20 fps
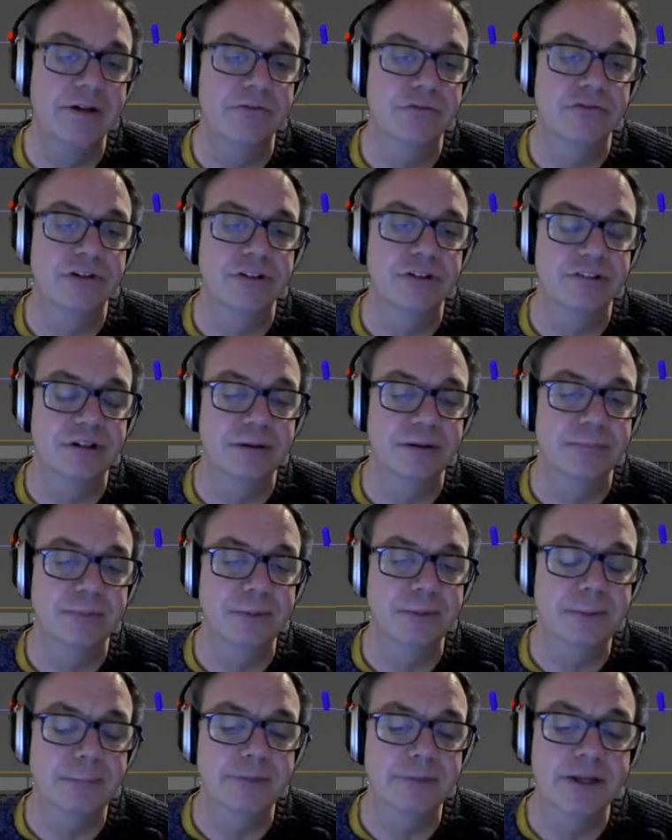for
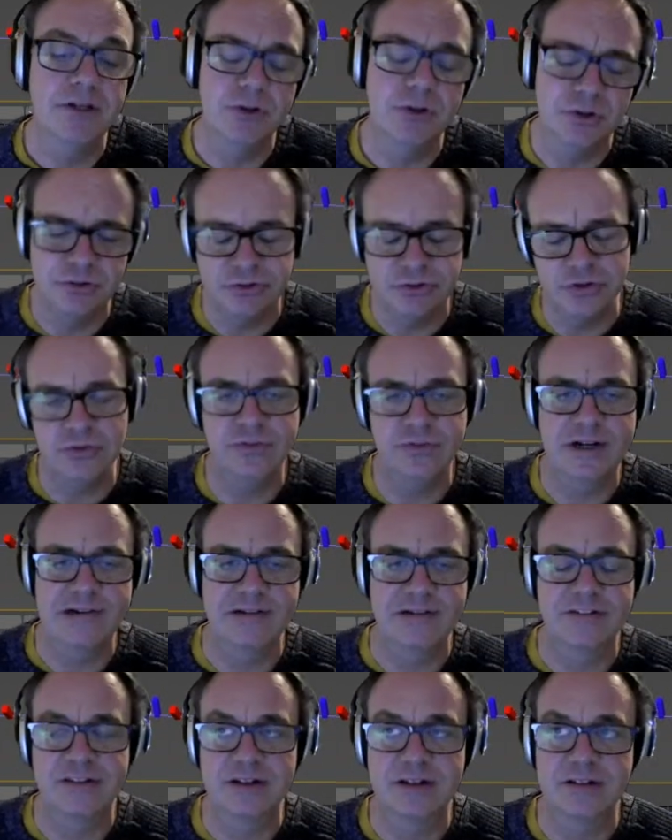example, and then you can do
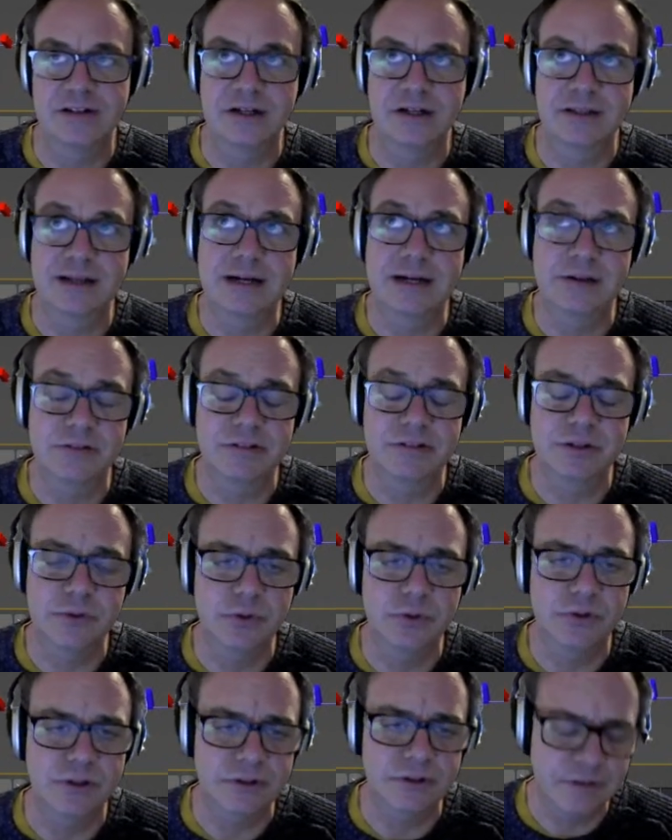various things like that. So
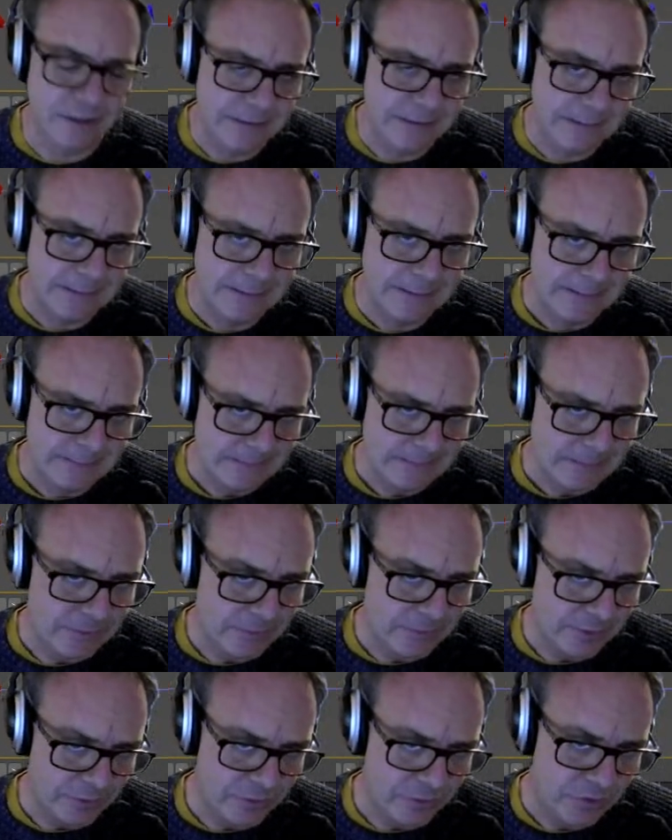you could,
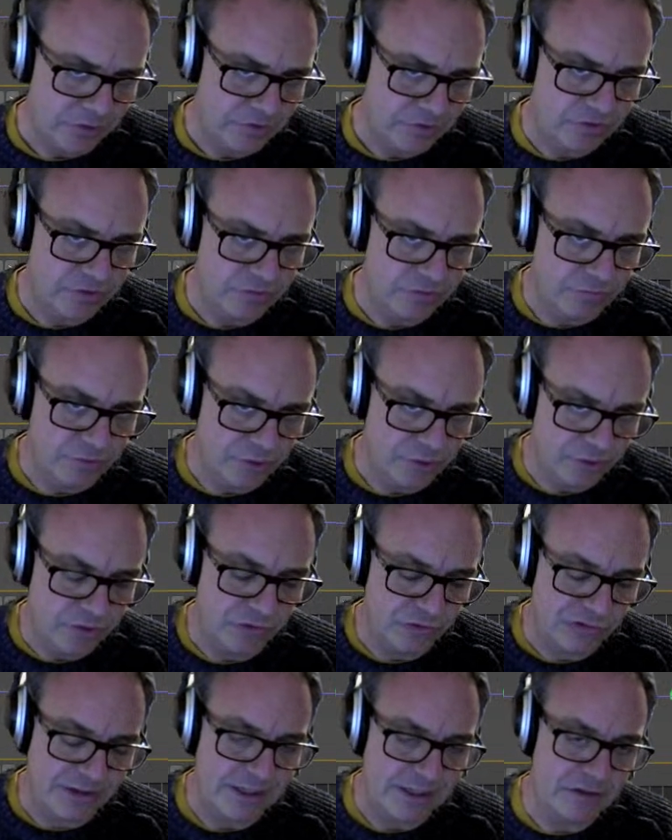you could
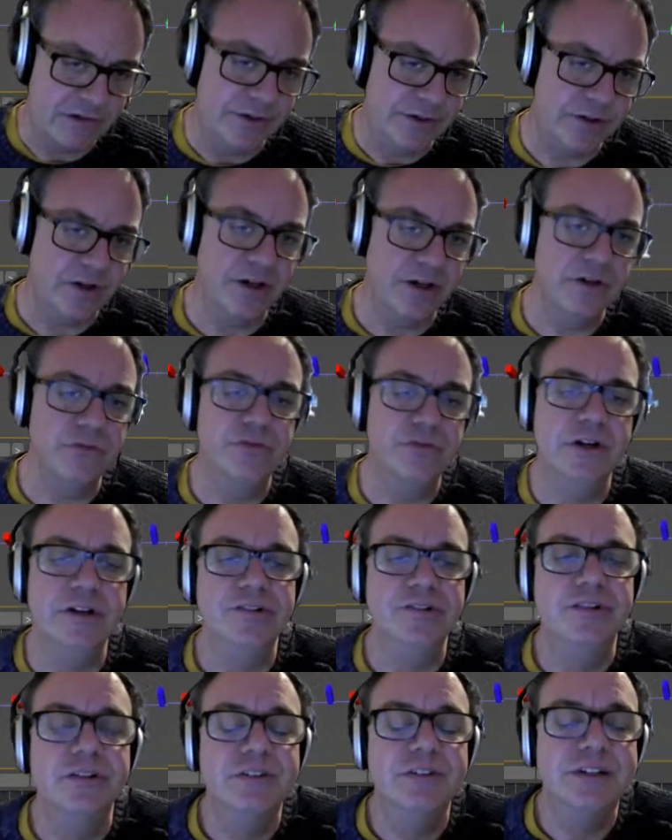create your own kind of
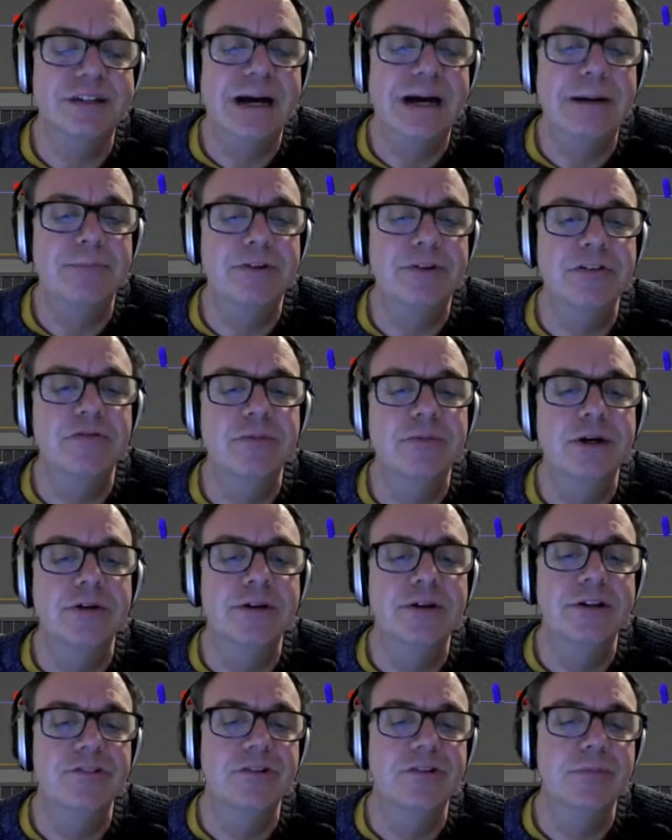versions of adaptive mode
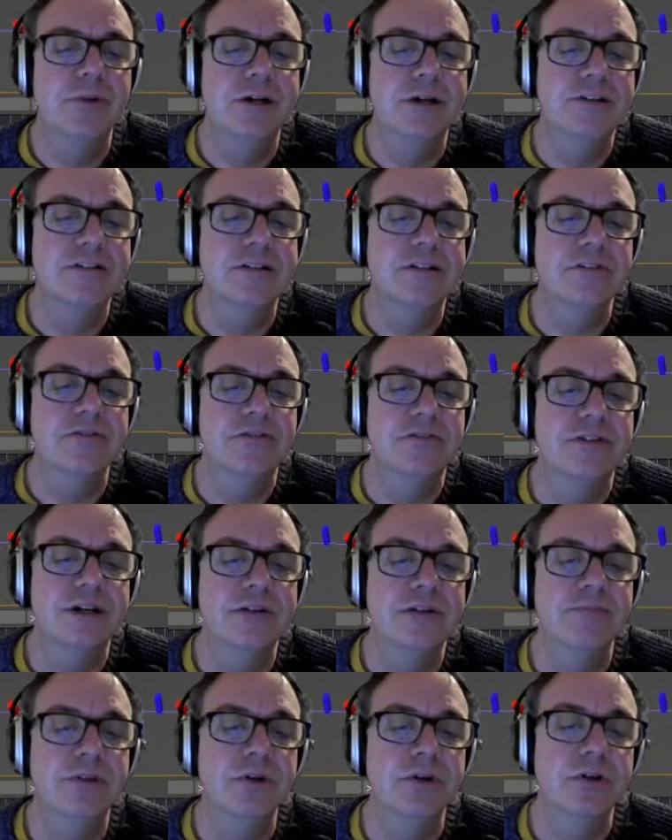as you might see fit.
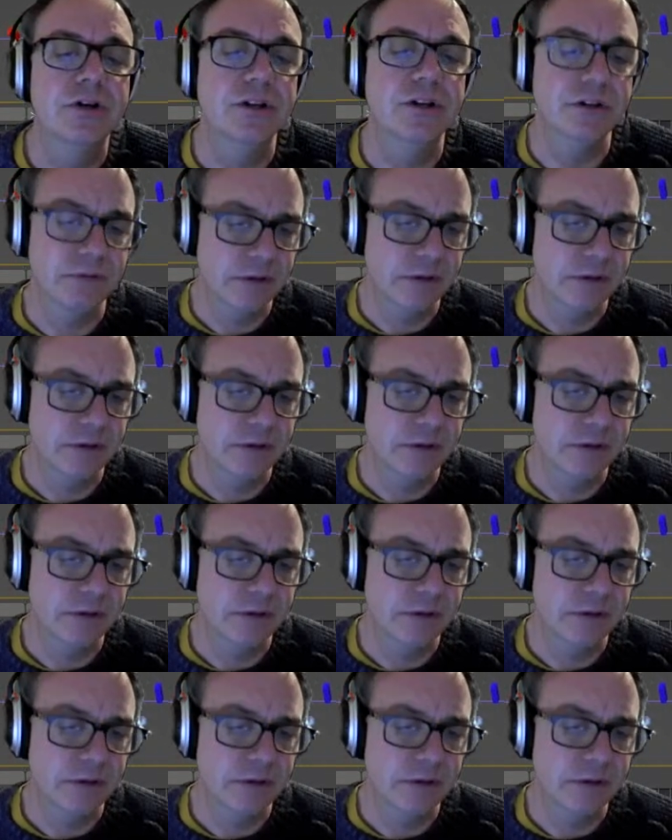You can